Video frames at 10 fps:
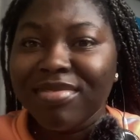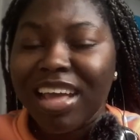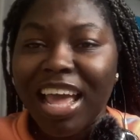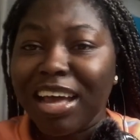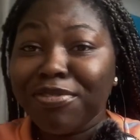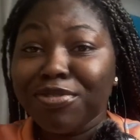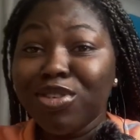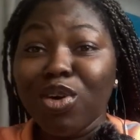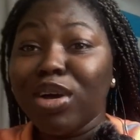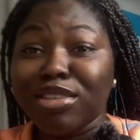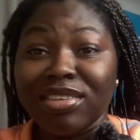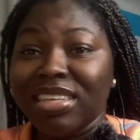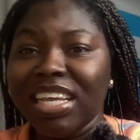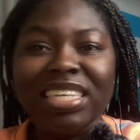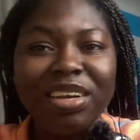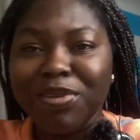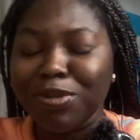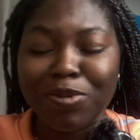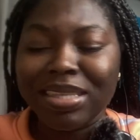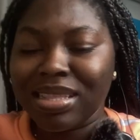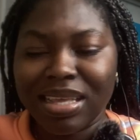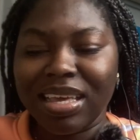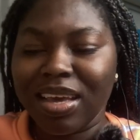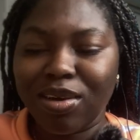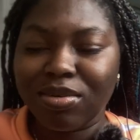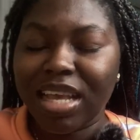I have no association with Wesley Girls.